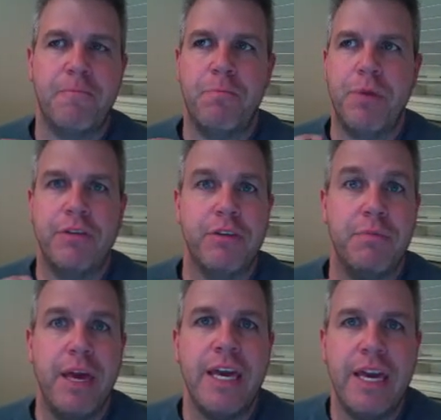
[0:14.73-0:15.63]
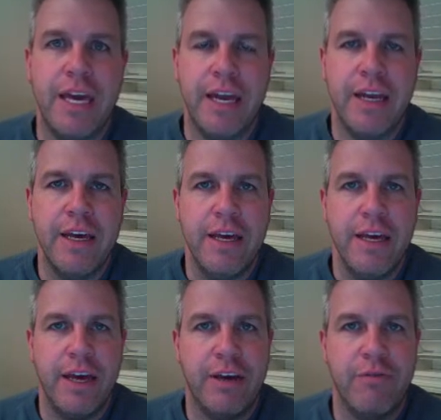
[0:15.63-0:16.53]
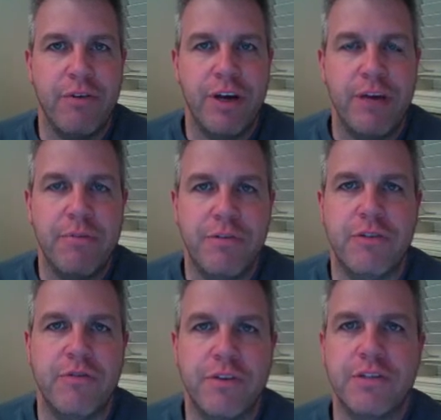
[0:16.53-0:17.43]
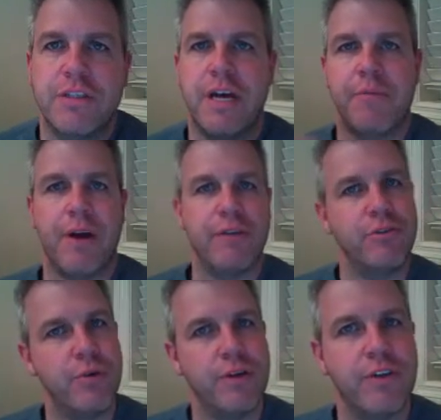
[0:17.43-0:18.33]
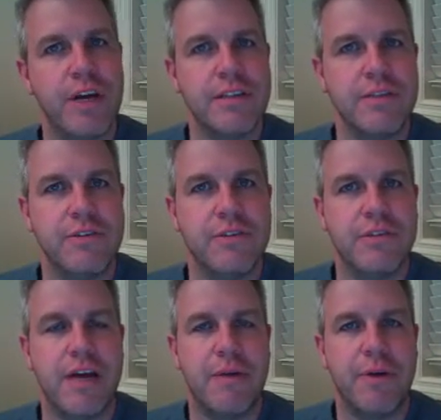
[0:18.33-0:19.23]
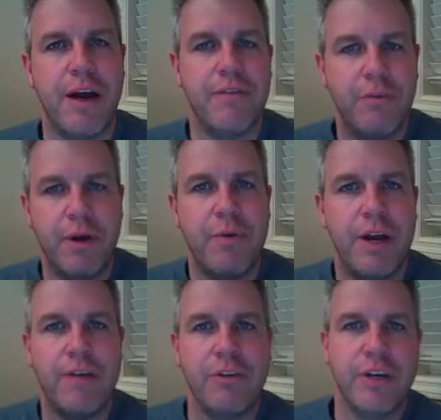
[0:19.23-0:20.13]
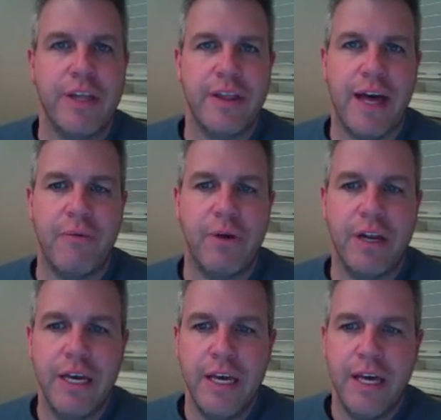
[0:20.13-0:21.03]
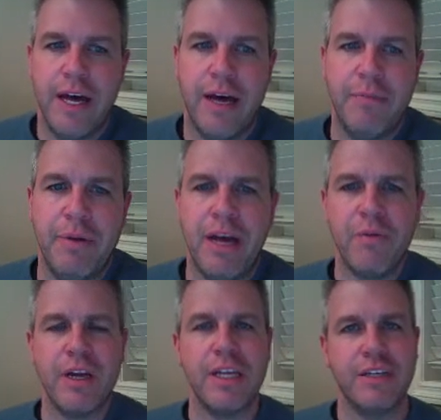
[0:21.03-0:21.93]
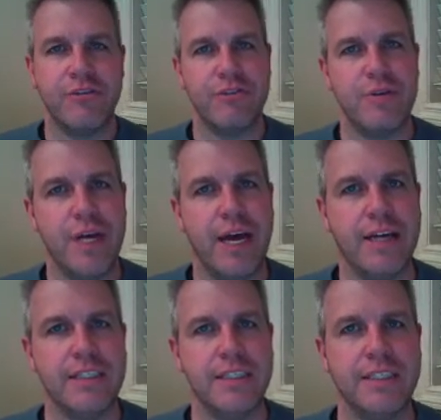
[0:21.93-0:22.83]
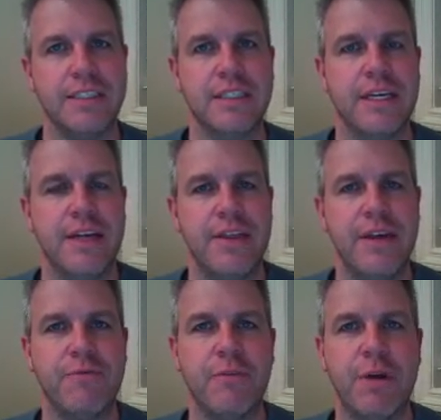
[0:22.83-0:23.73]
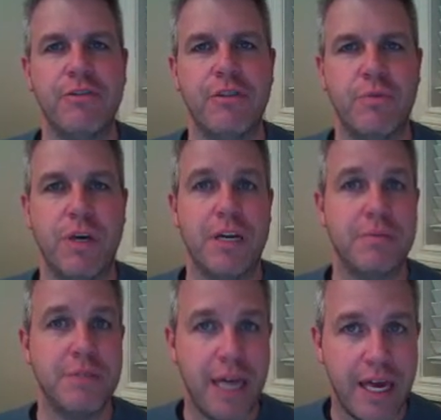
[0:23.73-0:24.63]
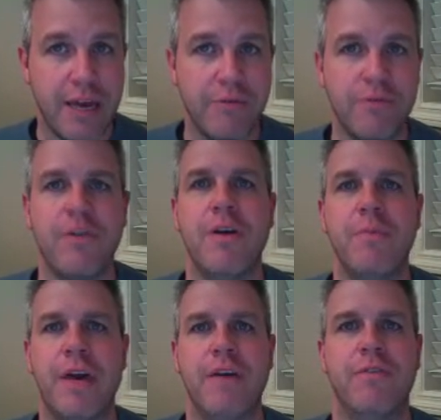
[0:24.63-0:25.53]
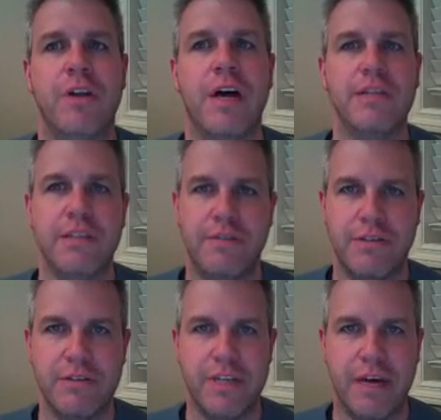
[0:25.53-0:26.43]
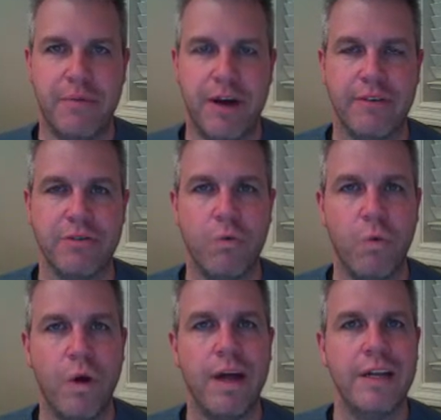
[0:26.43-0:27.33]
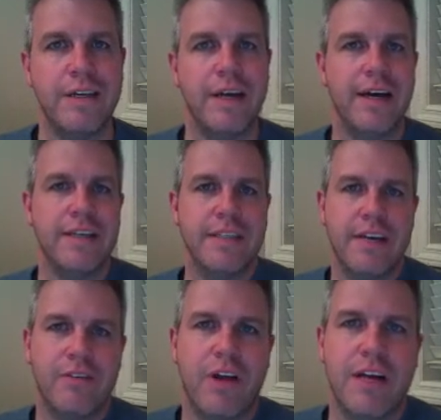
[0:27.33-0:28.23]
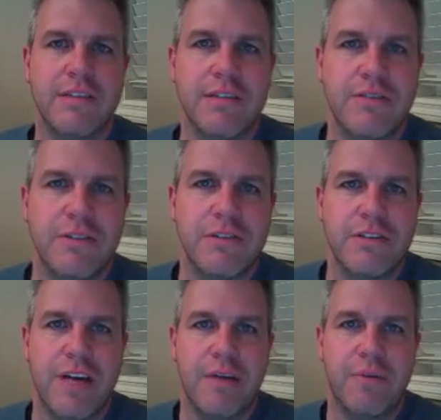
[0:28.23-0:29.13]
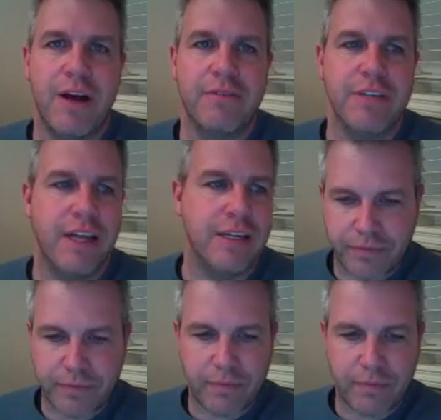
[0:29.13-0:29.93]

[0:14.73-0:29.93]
basically making it and converting a position versus time graph to a velocity versus time graph. You might want to have a look at that one. But now what I'd like to show you guys is the information that we can obtain from a velocity versus time graph. So what does a velocity versus time graph tell us?